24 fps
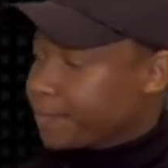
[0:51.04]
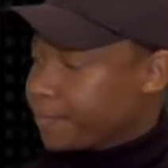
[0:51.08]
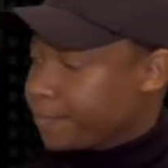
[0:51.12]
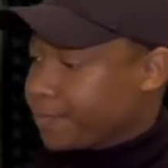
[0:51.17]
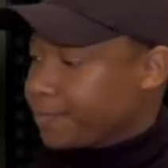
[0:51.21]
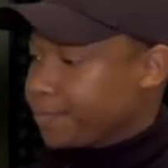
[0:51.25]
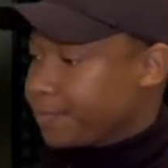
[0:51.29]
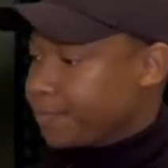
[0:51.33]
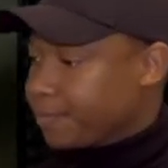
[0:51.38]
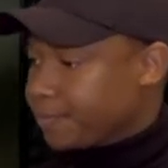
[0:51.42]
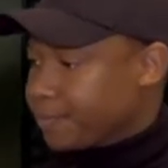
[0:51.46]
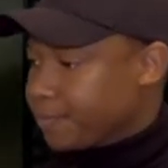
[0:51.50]

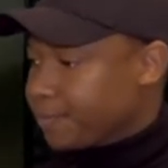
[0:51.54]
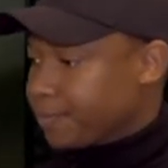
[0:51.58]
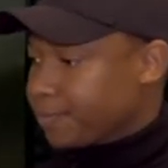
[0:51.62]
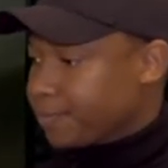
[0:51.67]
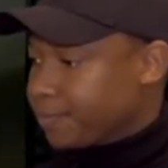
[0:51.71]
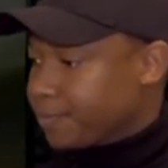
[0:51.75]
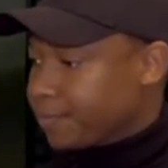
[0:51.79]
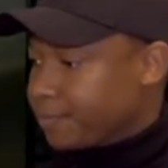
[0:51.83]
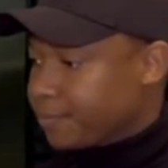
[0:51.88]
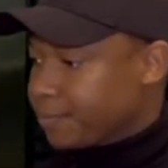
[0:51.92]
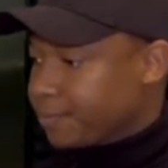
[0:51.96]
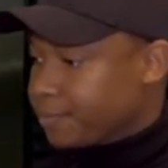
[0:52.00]

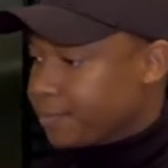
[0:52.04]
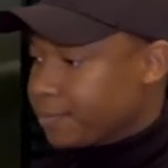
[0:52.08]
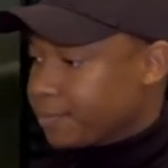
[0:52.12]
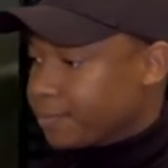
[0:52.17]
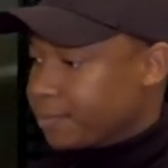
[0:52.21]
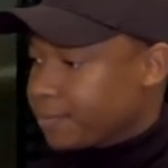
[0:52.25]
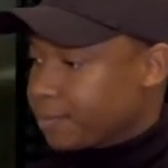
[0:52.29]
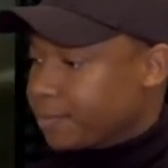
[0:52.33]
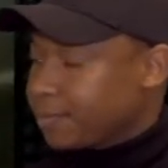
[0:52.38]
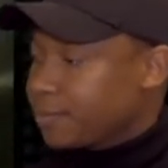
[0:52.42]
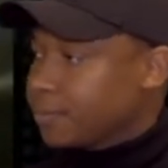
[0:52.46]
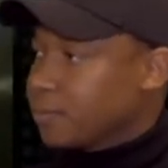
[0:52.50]

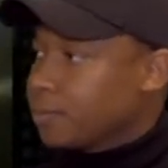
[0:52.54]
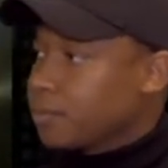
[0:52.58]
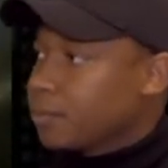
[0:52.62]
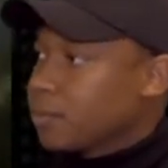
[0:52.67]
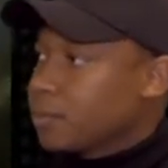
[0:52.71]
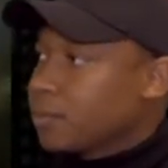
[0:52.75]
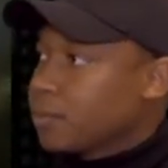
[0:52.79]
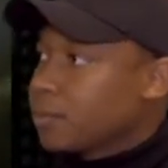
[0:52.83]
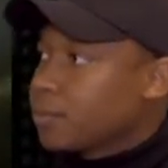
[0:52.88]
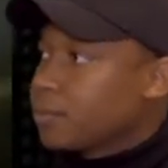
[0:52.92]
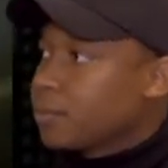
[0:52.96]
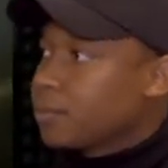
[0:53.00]

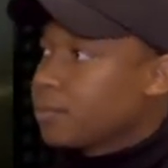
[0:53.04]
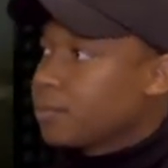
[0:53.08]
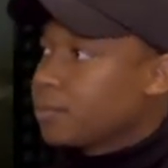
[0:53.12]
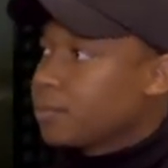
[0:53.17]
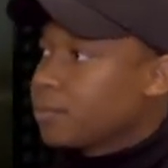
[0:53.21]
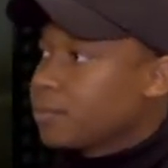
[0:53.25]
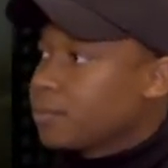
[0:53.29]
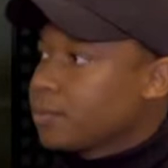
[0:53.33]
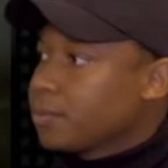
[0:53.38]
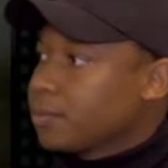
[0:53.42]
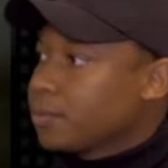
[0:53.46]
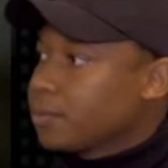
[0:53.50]

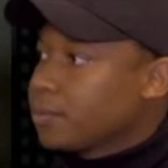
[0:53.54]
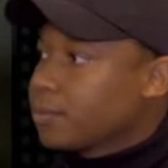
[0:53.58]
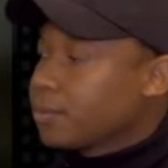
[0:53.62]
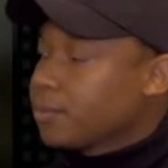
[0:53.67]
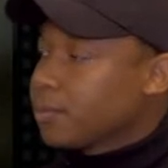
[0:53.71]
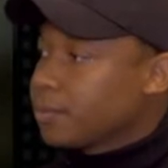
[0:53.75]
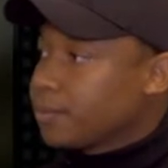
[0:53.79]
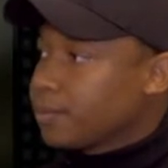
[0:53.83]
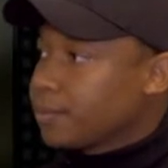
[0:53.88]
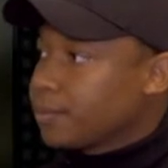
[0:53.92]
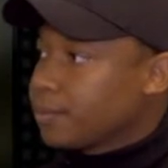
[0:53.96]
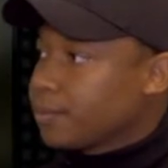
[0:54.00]

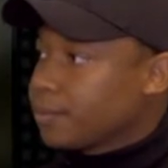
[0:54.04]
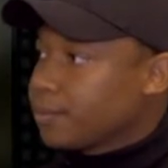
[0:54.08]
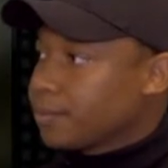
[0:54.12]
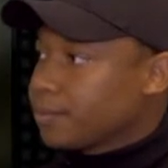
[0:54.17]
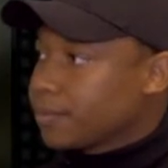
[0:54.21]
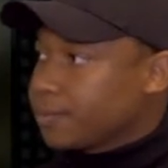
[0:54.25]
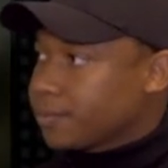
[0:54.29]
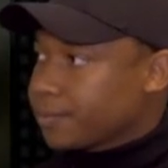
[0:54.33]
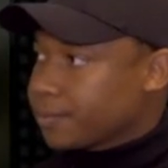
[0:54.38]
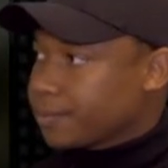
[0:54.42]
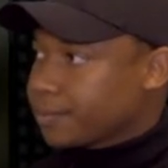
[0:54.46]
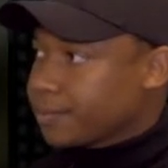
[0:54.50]

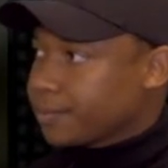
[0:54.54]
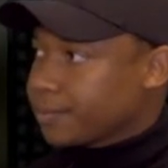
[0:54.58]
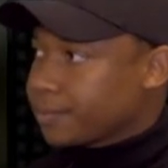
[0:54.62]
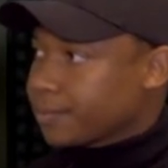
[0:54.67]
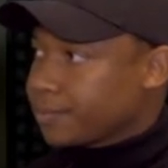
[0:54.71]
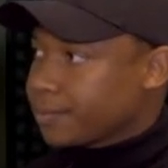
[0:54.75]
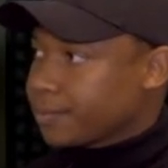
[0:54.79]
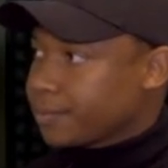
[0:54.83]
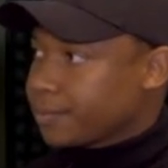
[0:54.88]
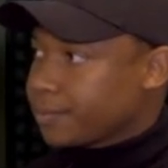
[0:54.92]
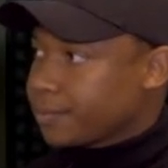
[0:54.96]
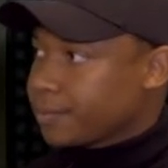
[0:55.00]

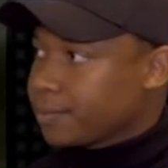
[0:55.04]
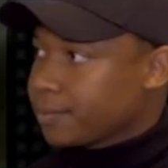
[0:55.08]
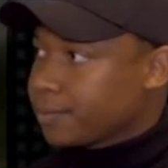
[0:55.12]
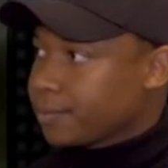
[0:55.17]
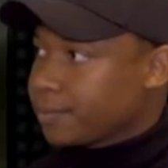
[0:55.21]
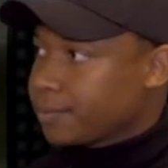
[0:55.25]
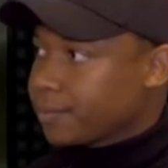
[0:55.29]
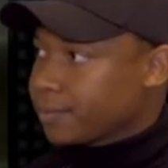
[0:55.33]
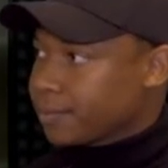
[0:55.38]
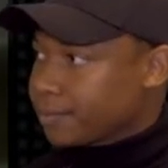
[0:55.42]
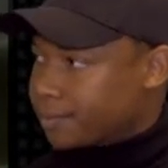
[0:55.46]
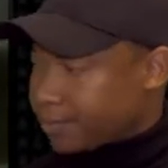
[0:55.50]

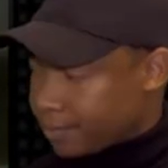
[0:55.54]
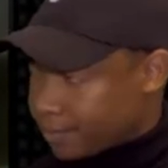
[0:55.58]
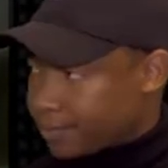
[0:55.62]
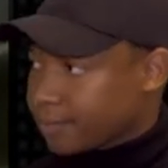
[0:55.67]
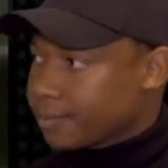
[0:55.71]
[no speech]